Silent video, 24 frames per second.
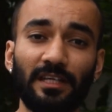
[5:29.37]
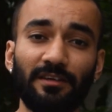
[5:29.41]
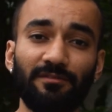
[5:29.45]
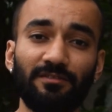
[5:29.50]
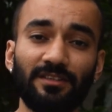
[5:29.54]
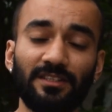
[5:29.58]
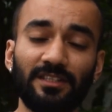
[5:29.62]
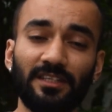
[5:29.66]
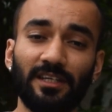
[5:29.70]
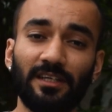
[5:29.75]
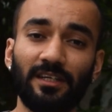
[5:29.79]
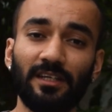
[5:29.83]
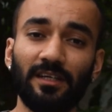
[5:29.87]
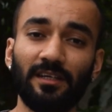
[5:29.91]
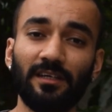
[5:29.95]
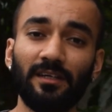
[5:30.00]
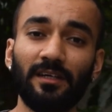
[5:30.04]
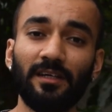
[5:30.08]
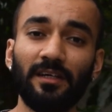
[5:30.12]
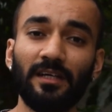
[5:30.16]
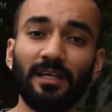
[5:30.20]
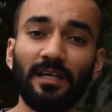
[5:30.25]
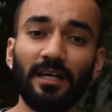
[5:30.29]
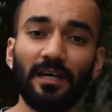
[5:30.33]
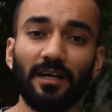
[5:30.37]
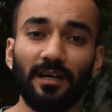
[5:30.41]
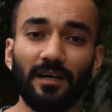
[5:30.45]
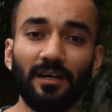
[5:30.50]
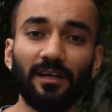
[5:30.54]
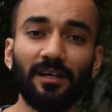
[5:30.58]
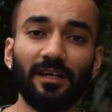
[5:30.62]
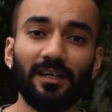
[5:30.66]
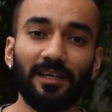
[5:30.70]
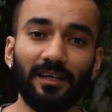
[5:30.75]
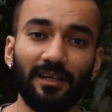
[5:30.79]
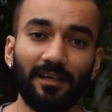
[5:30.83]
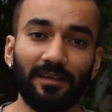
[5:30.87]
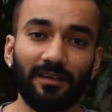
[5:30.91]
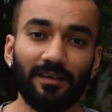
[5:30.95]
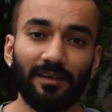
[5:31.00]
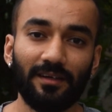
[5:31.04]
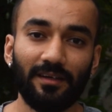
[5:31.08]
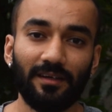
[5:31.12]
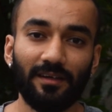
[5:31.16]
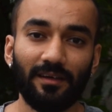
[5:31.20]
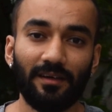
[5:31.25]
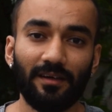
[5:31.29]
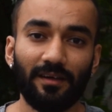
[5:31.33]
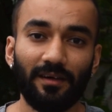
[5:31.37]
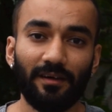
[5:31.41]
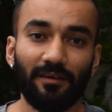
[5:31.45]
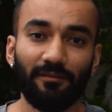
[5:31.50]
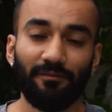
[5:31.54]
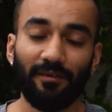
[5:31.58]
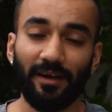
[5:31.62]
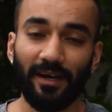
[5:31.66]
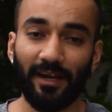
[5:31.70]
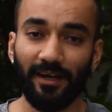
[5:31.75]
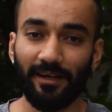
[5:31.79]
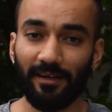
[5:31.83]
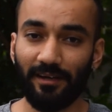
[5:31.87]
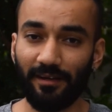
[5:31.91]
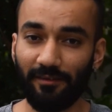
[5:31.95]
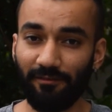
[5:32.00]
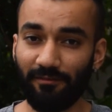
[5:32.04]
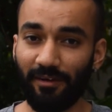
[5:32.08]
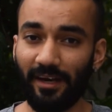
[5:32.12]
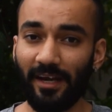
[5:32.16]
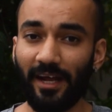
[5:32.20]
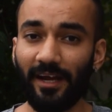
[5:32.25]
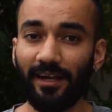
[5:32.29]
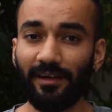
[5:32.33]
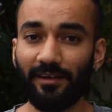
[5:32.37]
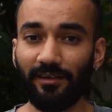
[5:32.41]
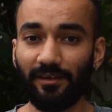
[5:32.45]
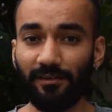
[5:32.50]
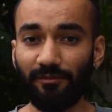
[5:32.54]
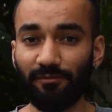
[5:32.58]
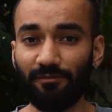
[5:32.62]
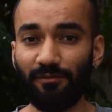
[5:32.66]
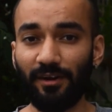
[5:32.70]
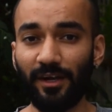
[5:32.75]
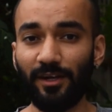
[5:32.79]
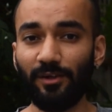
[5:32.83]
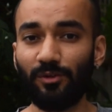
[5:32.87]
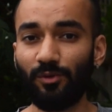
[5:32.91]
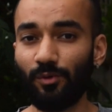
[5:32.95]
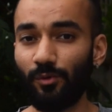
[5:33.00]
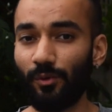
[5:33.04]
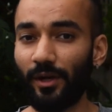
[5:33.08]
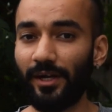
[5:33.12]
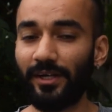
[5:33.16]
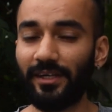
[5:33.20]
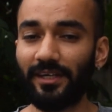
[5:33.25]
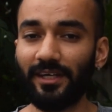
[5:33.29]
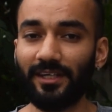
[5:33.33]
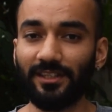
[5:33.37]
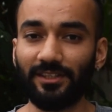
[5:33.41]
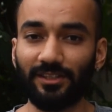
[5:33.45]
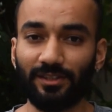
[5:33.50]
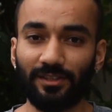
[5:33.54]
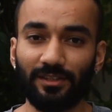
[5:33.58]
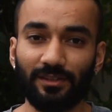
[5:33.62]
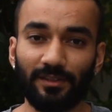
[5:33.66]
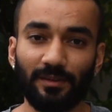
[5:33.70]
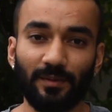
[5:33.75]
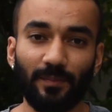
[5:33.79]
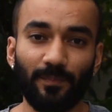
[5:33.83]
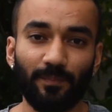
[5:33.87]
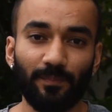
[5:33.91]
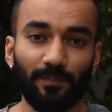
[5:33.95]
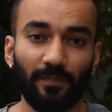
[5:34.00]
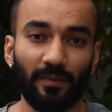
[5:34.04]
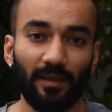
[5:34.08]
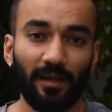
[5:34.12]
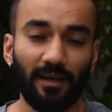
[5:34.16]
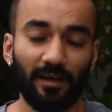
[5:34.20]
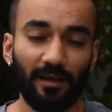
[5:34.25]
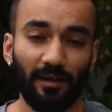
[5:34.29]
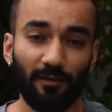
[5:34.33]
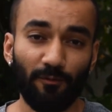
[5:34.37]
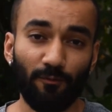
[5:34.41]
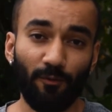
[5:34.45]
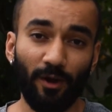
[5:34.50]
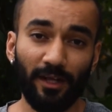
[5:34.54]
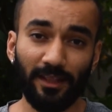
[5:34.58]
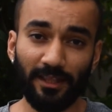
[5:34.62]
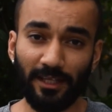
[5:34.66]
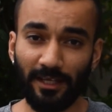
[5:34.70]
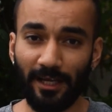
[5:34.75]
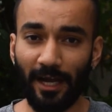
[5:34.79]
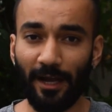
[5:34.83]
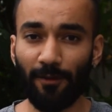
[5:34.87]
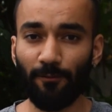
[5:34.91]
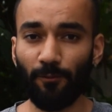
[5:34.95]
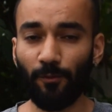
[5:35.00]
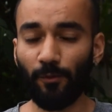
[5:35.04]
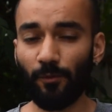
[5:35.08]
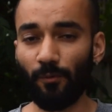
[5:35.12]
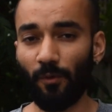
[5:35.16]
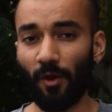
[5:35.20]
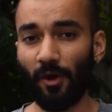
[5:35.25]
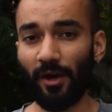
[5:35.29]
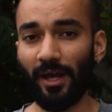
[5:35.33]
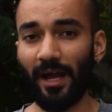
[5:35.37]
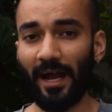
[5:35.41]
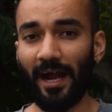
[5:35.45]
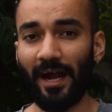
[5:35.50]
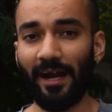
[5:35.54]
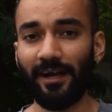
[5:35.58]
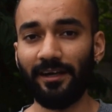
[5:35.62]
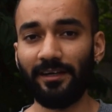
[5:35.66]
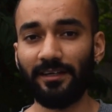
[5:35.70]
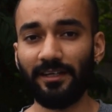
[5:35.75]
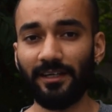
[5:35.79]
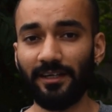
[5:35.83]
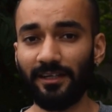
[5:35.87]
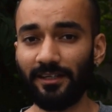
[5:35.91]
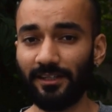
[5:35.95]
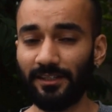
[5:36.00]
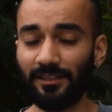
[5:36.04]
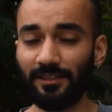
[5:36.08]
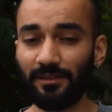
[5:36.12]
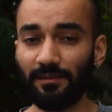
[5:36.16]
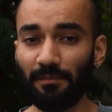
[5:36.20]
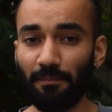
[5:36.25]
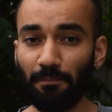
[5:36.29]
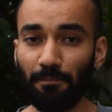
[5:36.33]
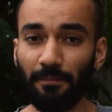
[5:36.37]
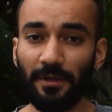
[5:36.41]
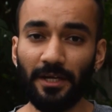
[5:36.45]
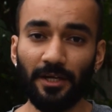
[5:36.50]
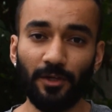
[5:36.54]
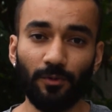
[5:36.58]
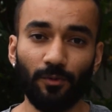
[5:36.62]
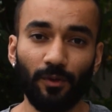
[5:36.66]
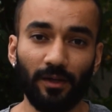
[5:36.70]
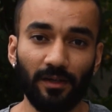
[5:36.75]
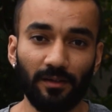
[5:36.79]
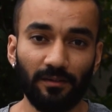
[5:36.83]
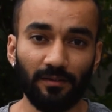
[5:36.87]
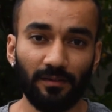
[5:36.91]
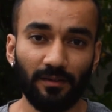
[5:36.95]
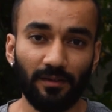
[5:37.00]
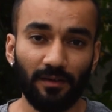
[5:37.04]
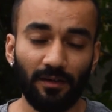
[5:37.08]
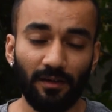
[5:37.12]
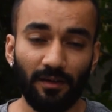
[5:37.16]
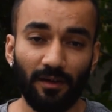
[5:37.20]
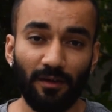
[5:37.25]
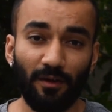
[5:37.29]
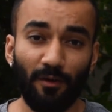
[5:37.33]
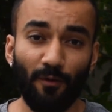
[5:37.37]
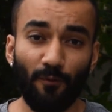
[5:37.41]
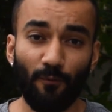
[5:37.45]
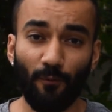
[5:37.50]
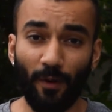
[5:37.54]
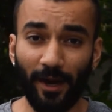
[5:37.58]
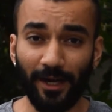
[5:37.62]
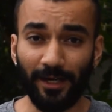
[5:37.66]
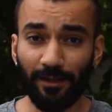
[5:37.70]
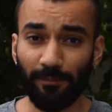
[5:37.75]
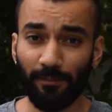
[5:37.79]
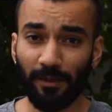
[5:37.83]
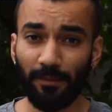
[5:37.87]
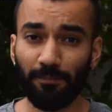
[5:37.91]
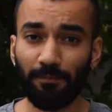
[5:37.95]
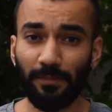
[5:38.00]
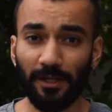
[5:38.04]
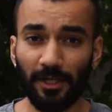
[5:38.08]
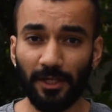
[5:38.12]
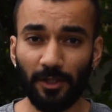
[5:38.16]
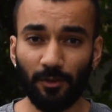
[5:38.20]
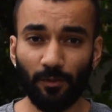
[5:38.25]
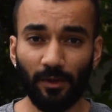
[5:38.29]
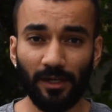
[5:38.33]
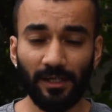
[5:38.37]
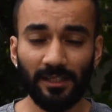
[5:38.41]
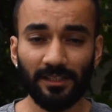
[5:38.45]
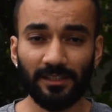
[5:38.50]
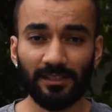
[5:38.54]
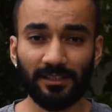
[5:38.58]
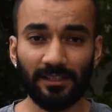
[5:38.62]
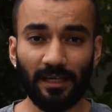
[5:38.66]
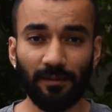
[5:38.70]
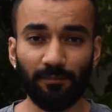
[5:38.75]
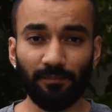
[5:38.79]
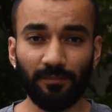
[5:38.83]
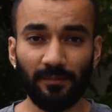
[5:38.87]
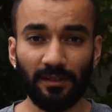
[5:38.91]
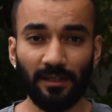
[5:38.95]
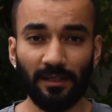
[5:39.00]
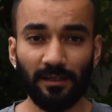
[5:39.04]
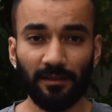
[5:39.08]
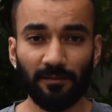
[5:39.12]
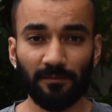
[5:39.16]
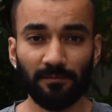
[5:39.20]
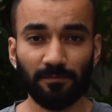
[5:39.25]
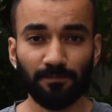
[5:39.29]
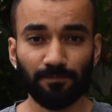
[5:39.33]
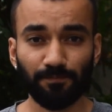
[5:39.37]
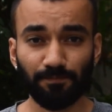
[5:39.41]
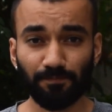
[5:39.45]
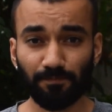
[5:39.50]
deficiting earlier when I went through a test. One thing I would want to add here is B12. Vitamin B12 is something